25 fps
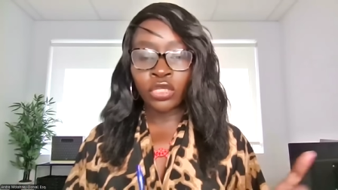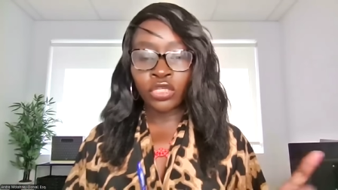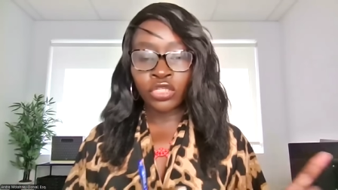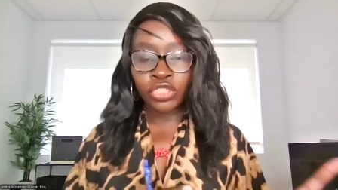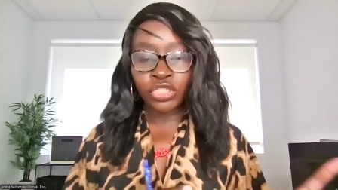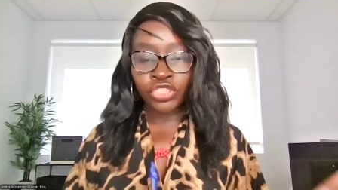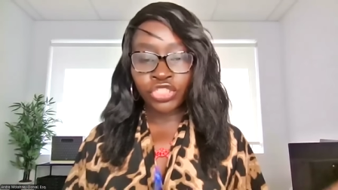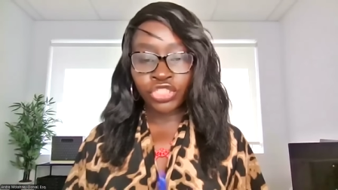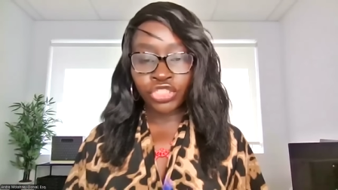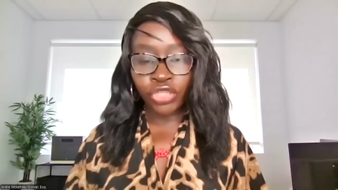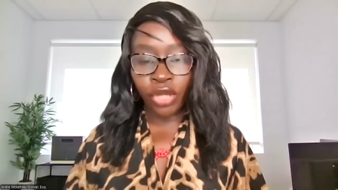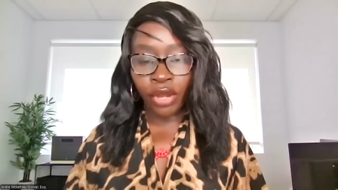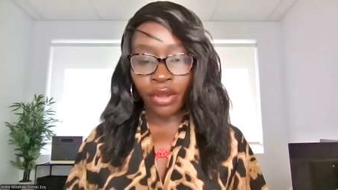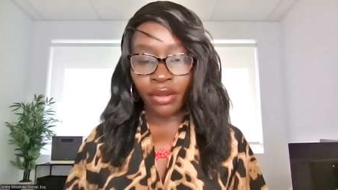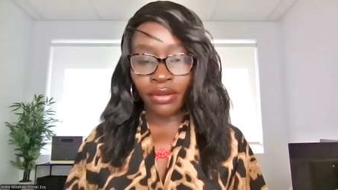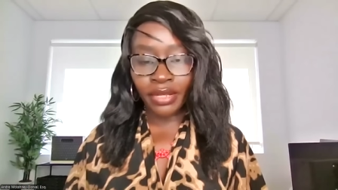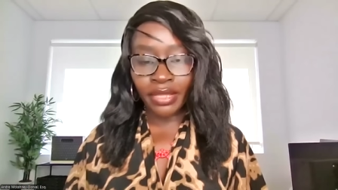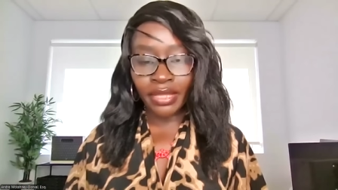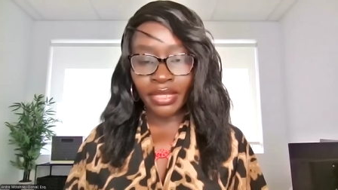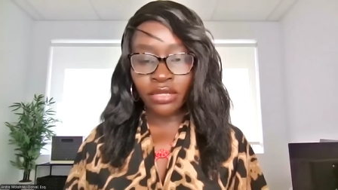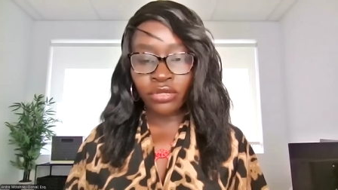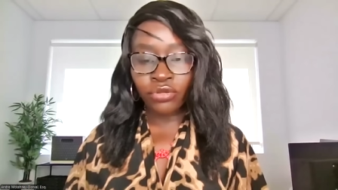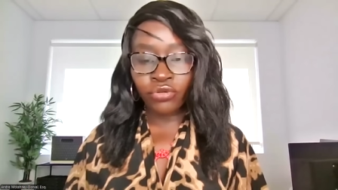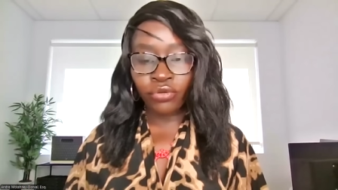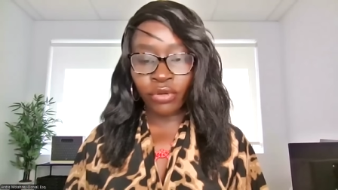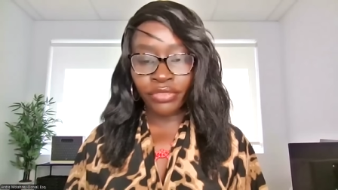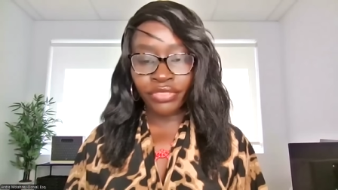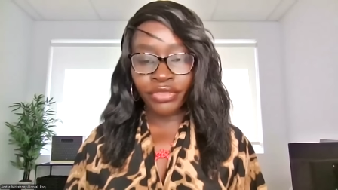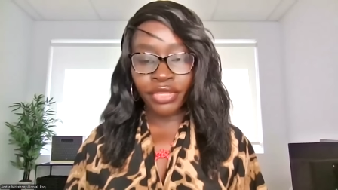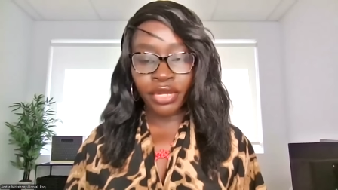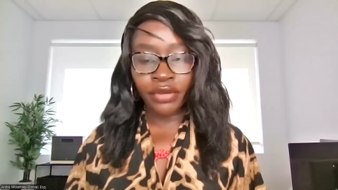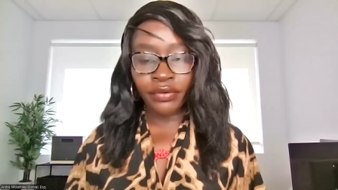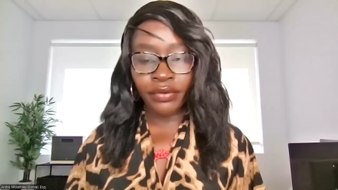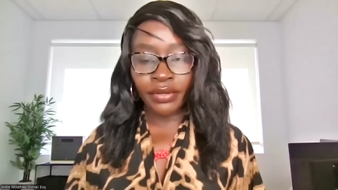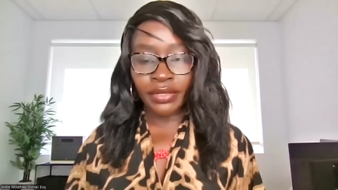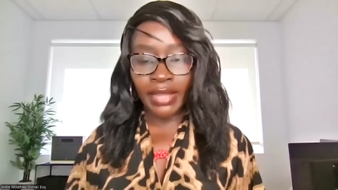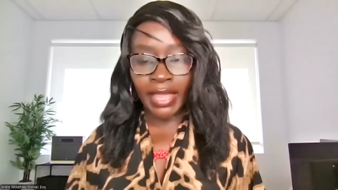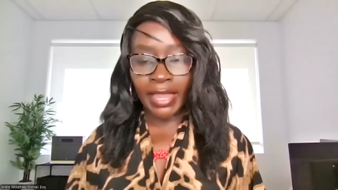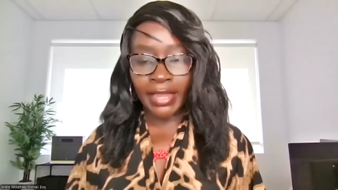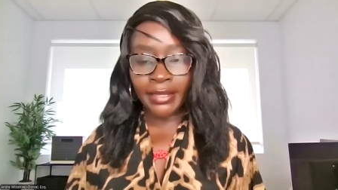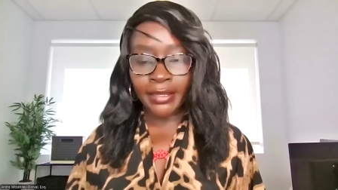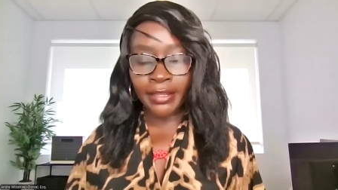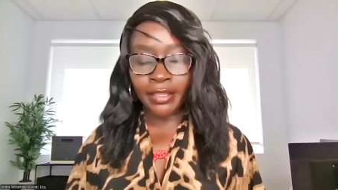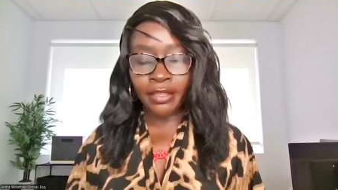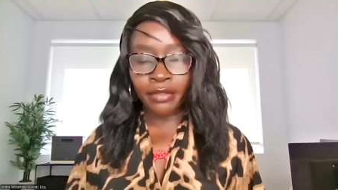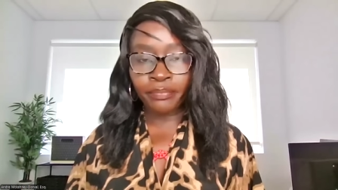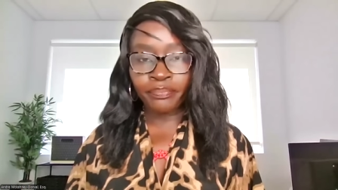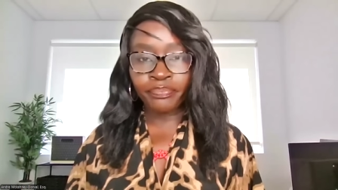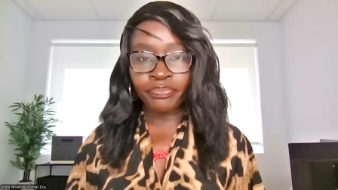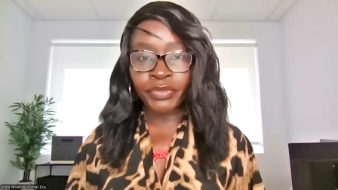Charlotte, North
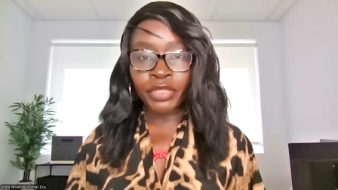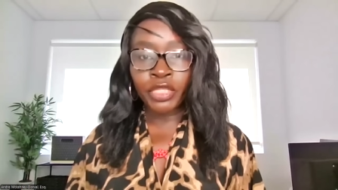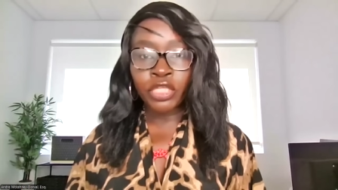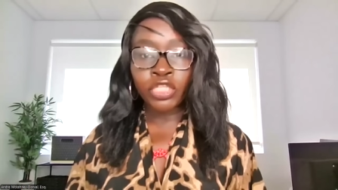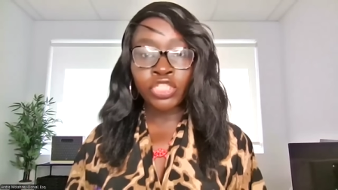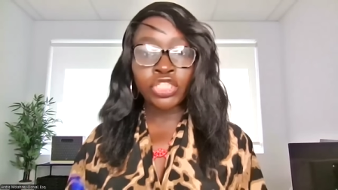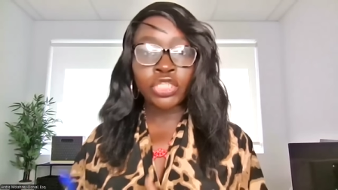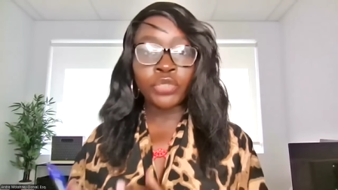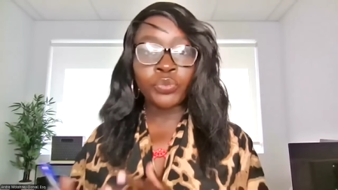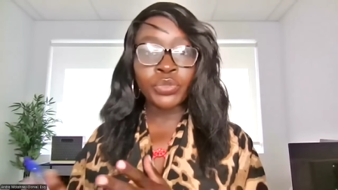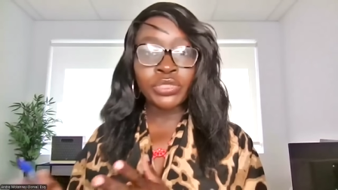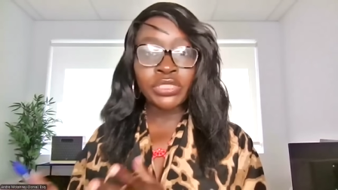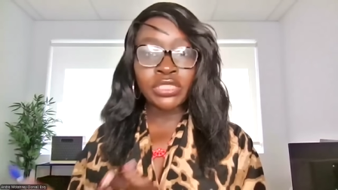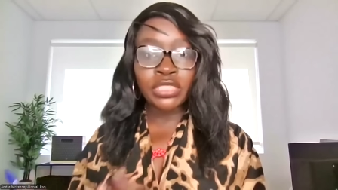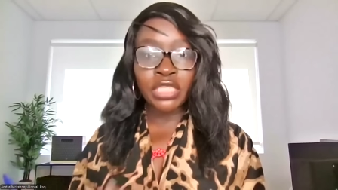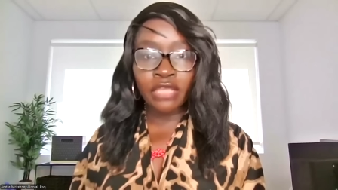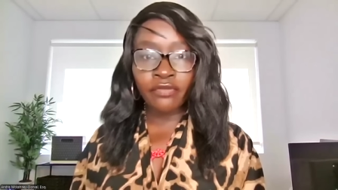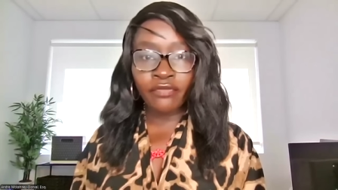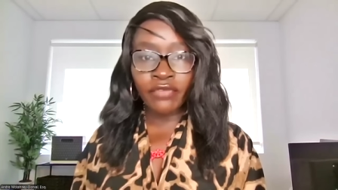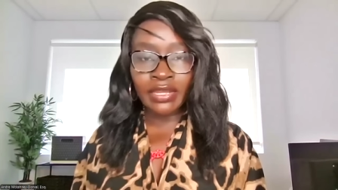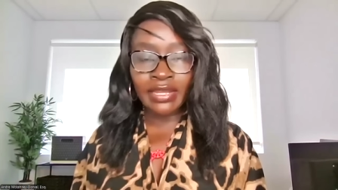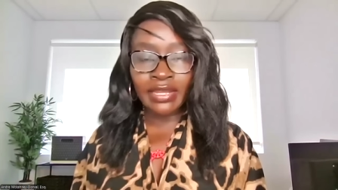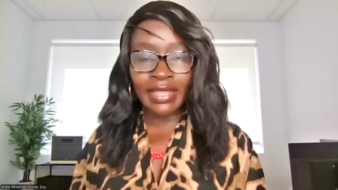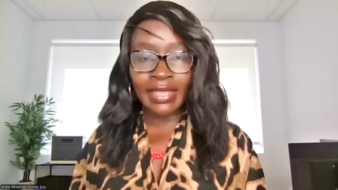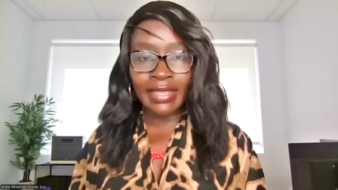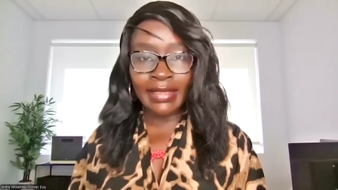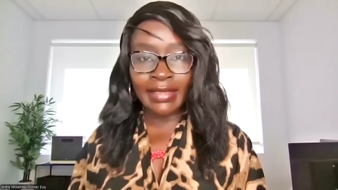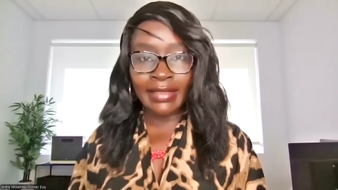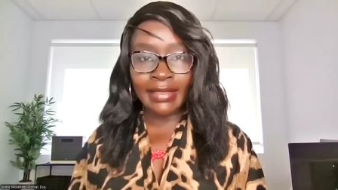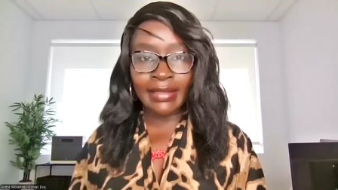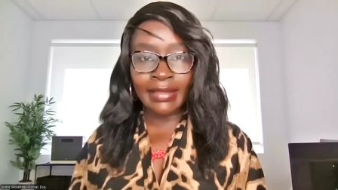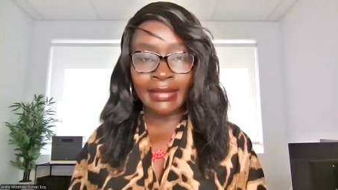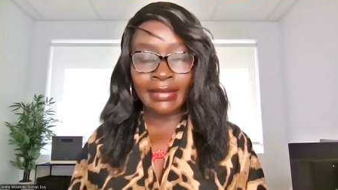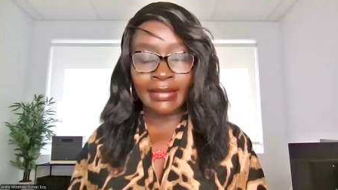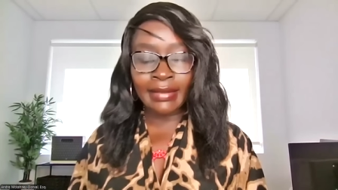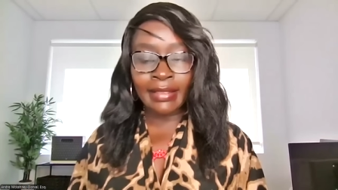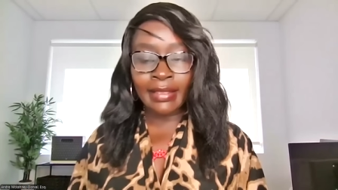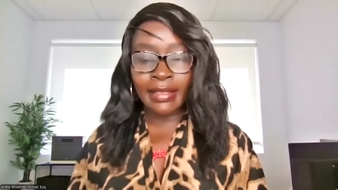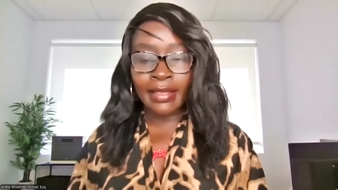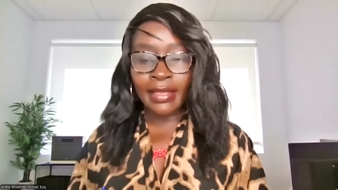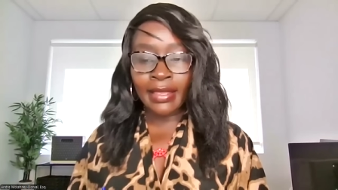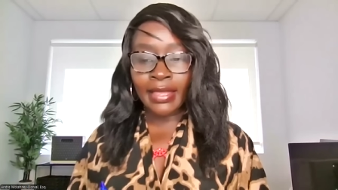Carolina. She was given an